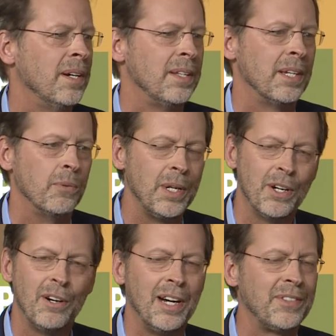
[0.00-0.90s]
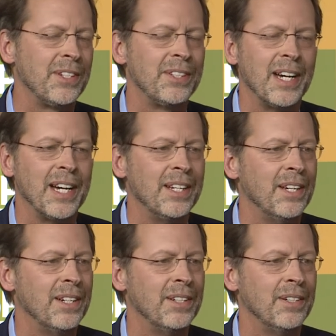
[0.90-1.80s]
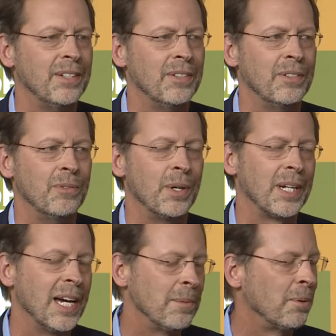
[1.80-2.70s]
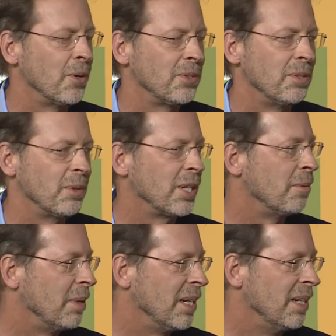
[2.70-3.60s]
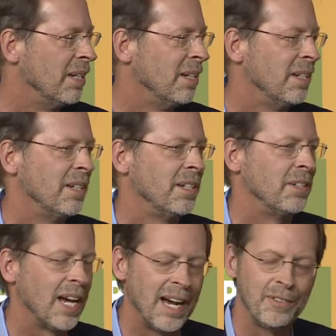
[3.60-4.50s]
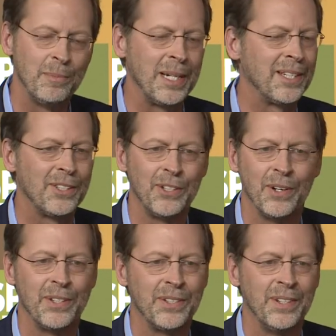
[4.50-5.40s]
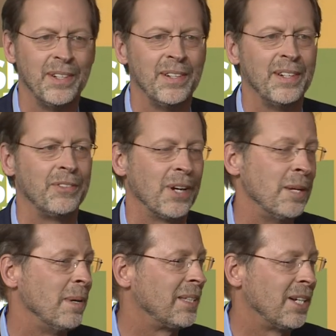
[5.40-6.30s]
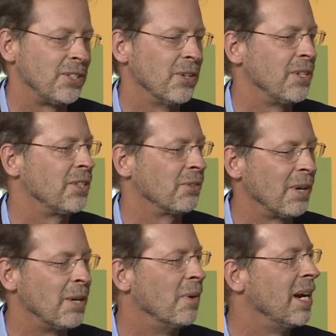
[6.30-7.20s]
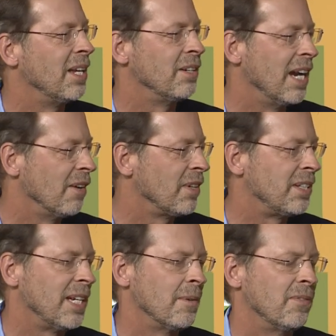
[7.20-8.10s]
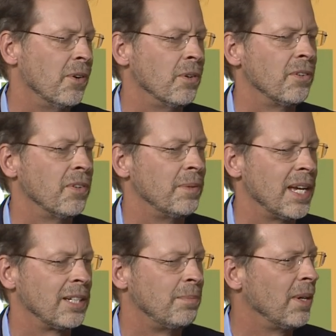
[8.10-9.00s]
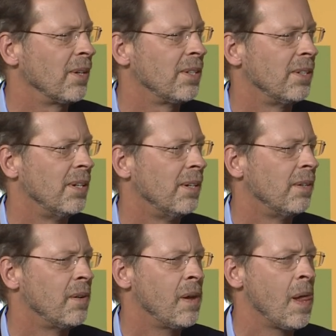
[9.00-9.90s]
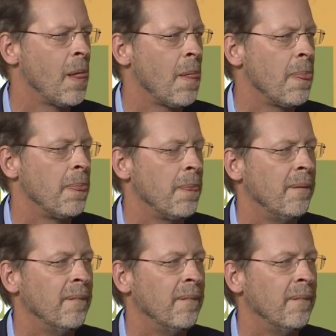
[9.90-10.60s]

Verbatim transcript: that we all have to decide what kind of person we're going to be. You have to make that choice try to make that choice the right way every step forward from that Pull experience. that out a little bit more. What kind of?